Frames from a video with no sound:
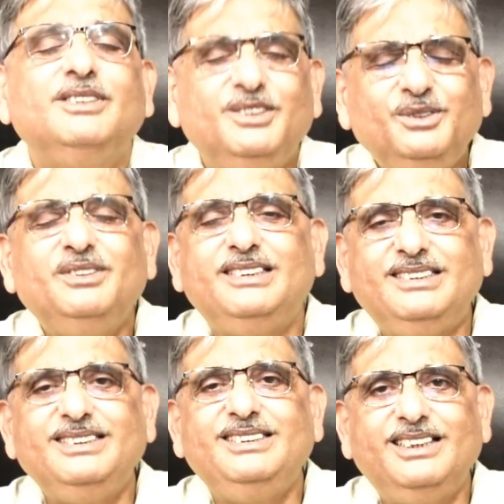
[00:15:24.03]
So
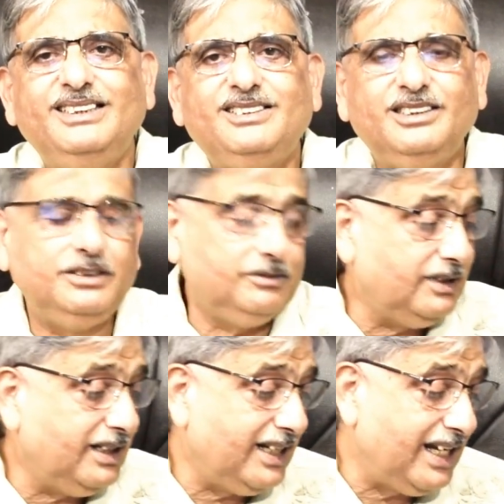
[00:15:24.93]
this is just a
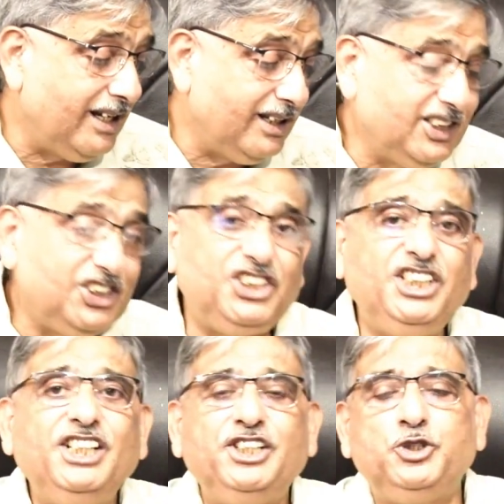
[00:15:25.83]

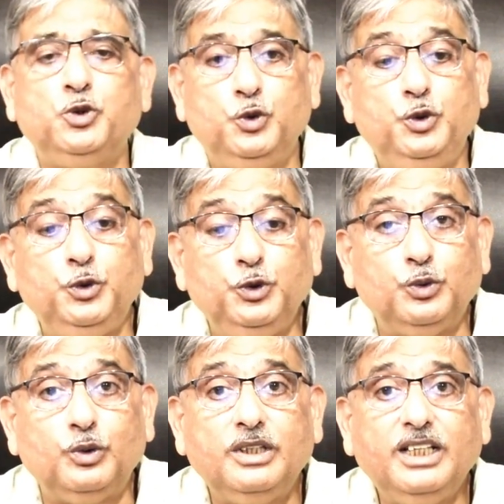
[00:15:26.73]
sheet shown to
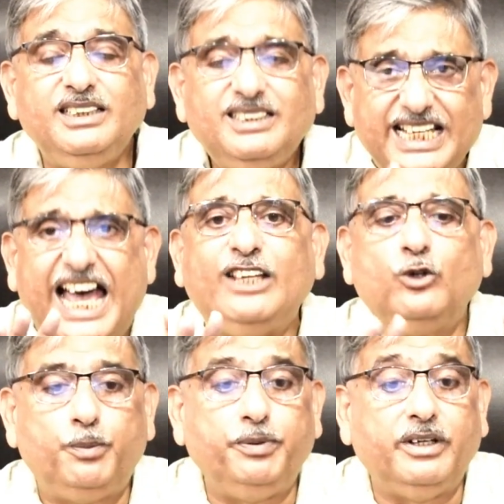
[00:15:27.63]
you. It's an eye
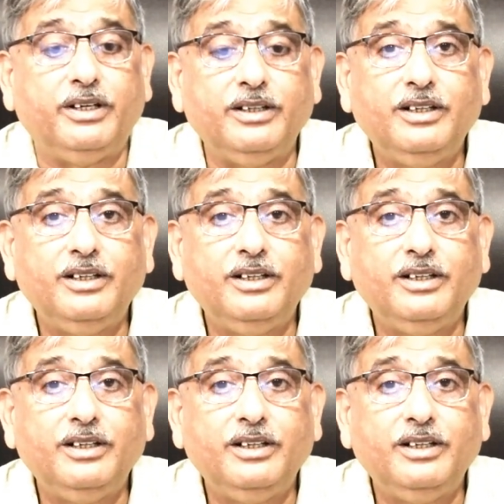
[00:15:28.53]
opener.